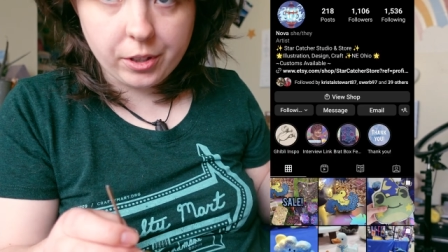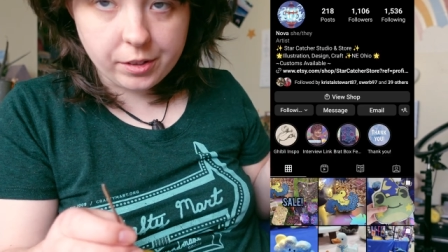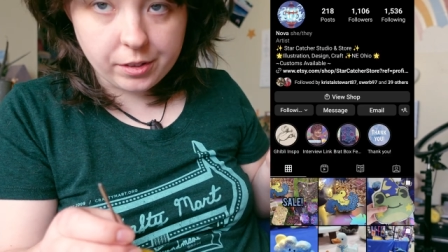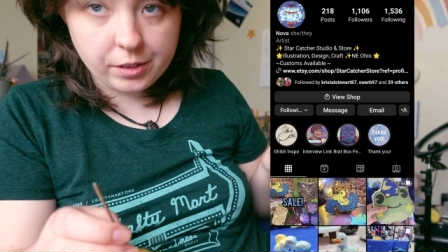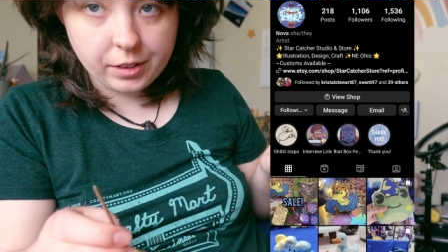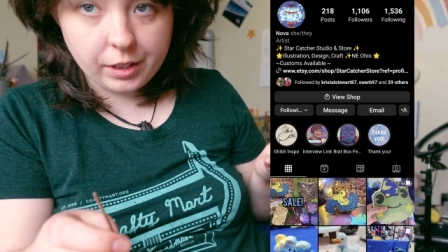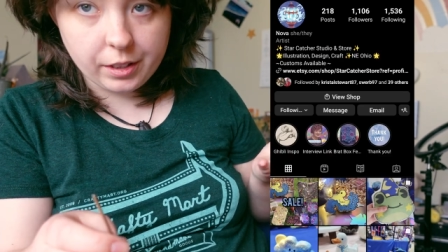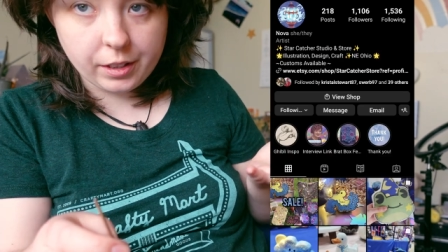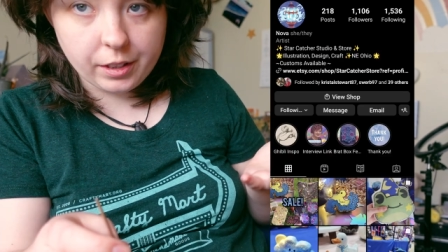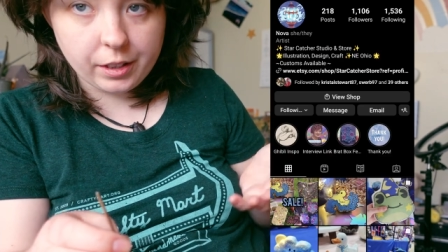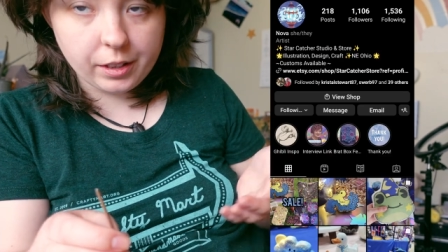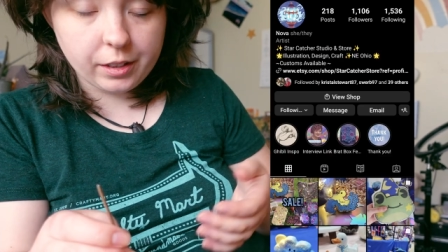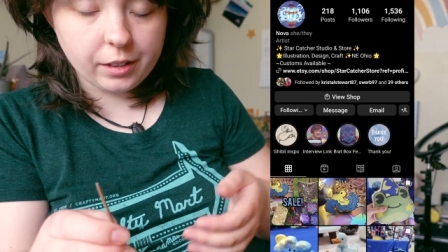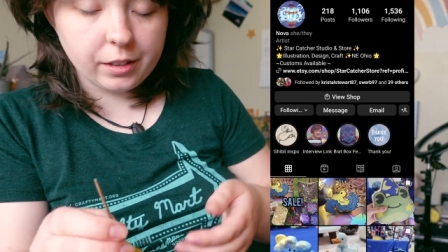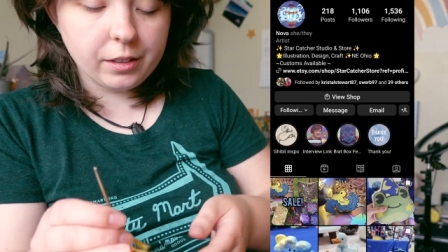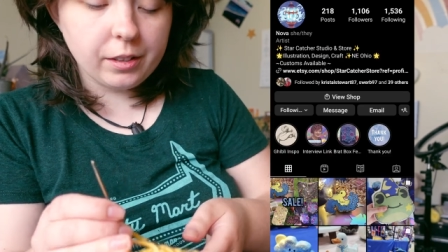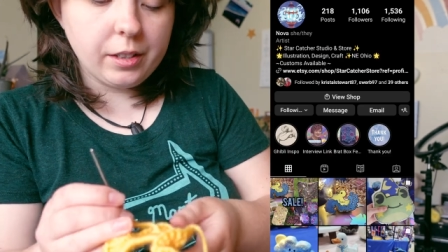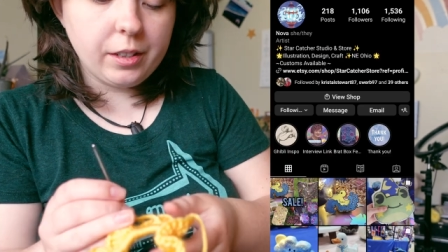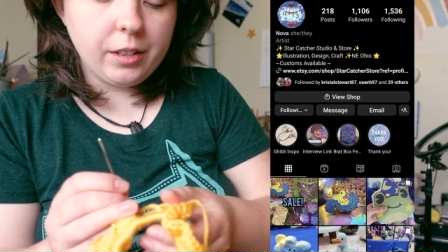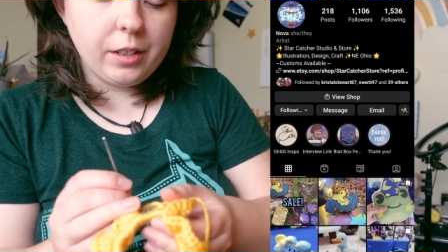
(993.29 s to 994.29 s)
can see their
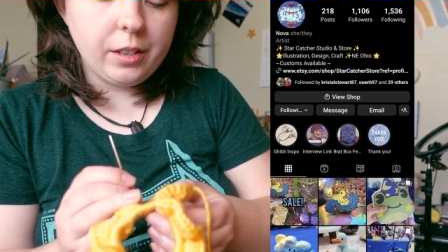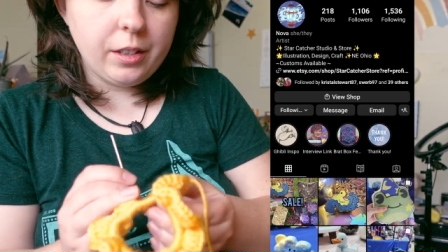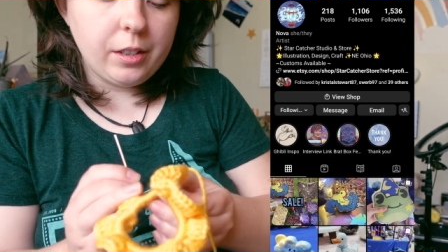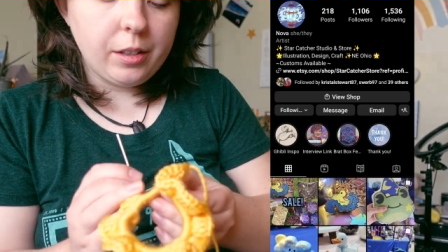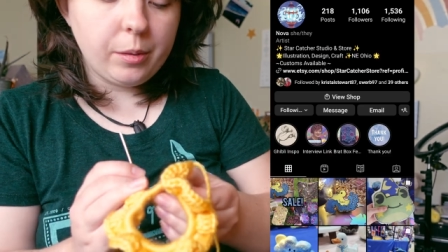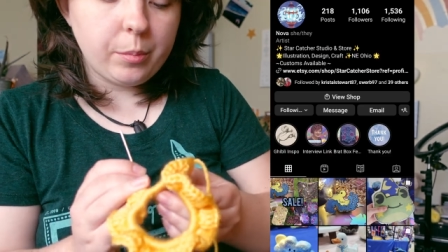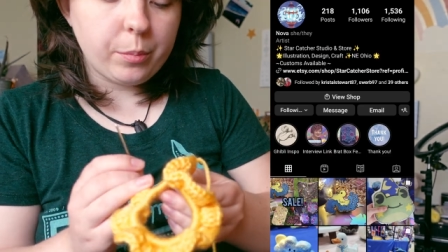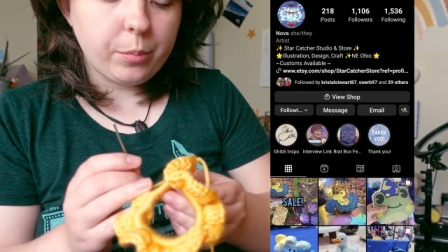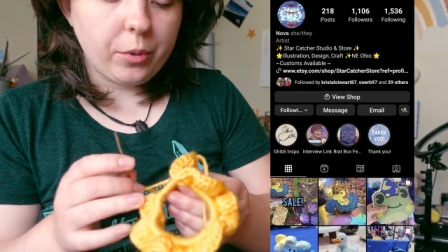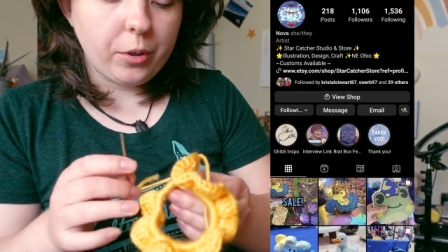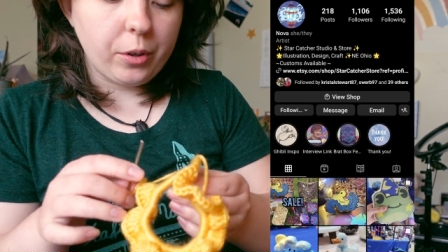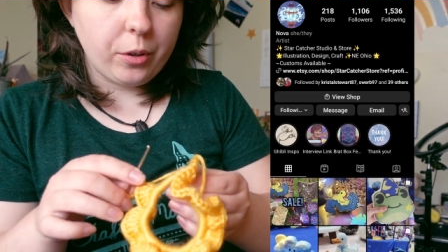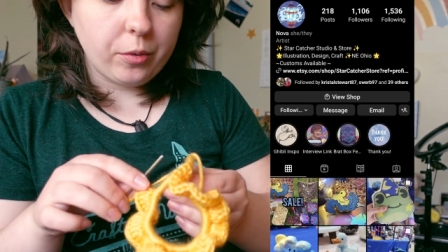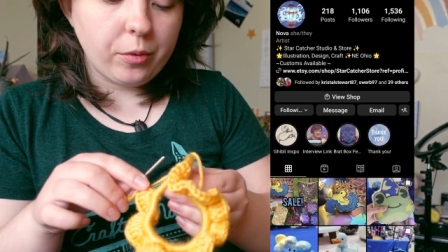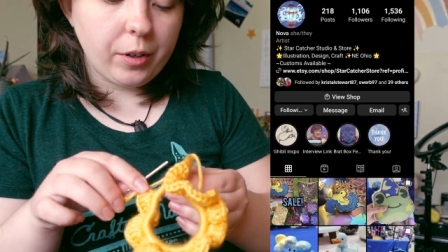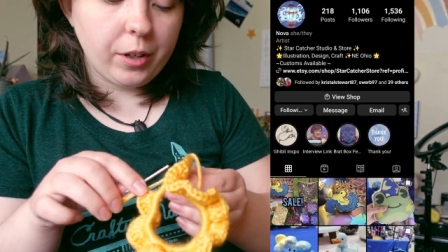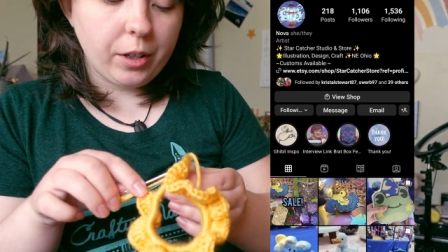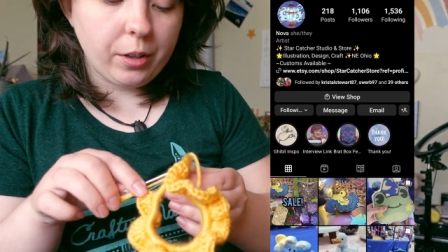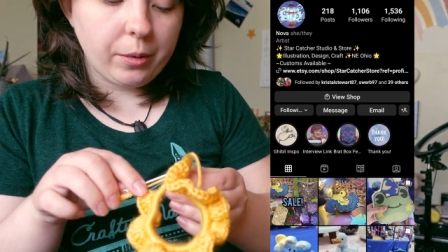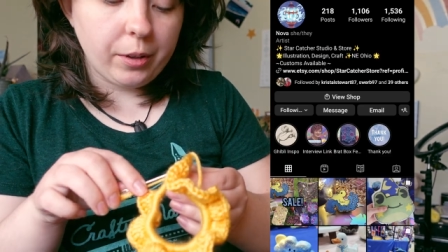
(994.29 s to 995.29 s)

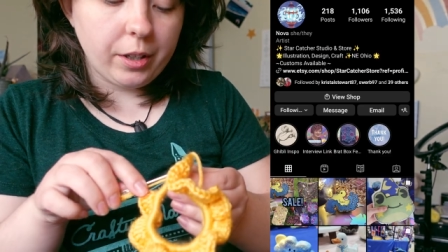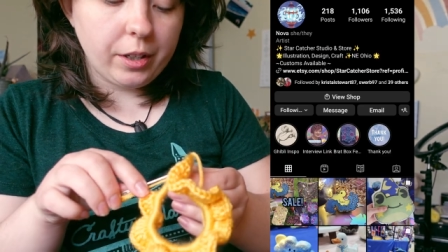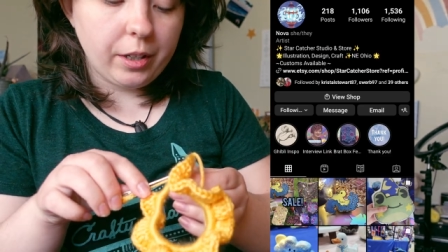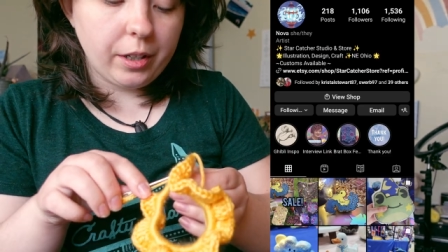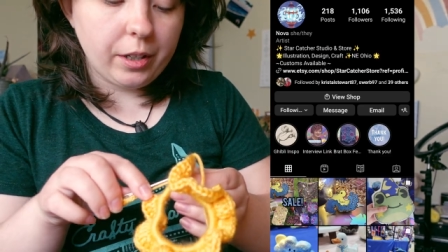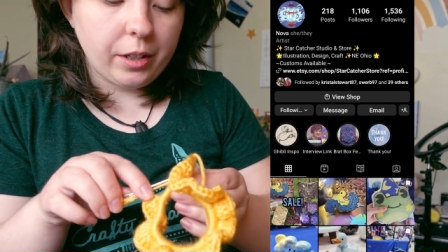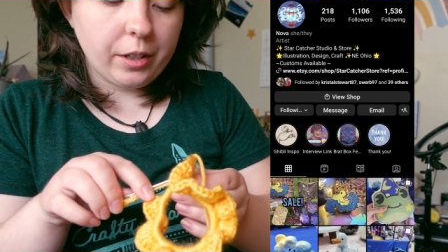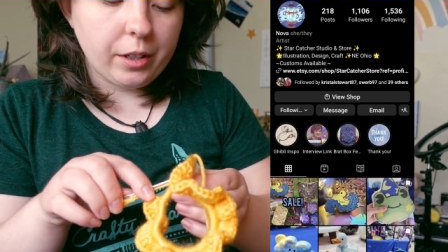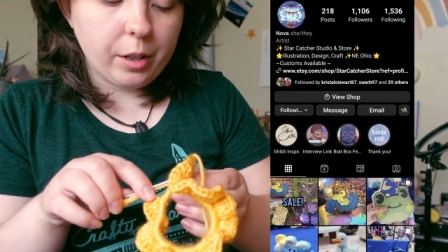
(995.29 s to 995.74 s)
profile right here,